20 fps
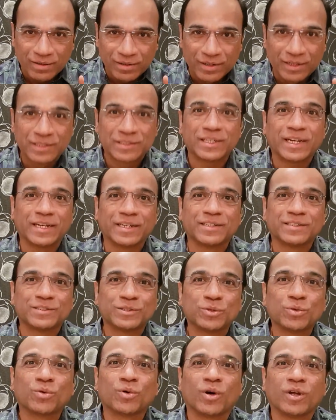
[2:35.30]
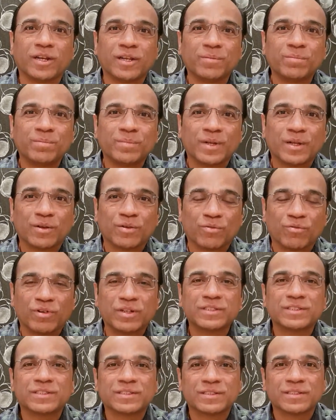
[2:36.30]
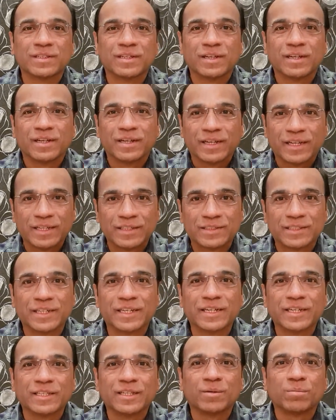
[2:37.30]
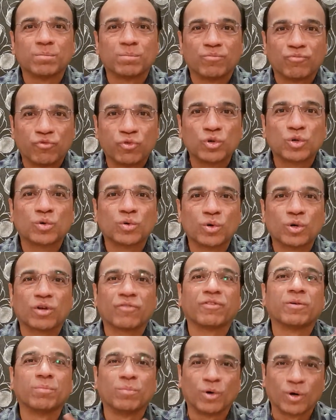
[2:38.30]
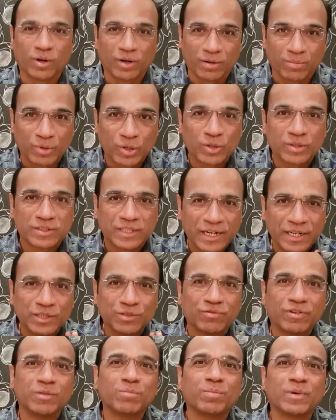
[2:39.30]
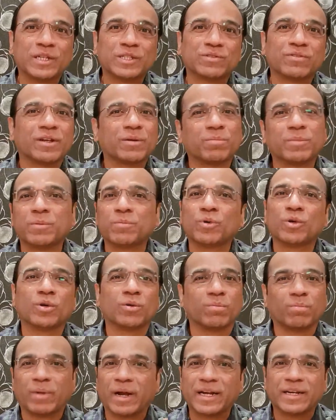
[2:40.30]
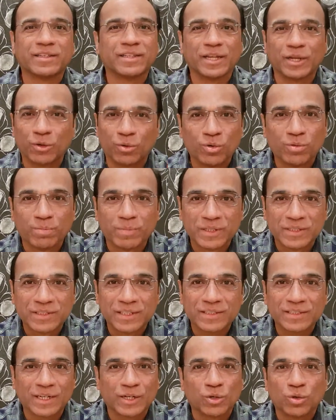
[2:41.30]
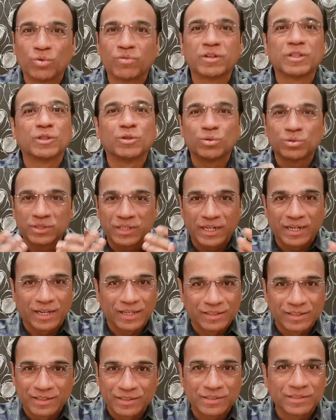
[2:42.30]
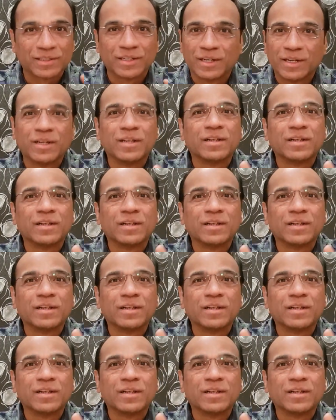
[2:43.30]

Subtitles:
decides to call him once he's sitting in a food court of a mall, because that is one place where people mind their own business and no one looks at others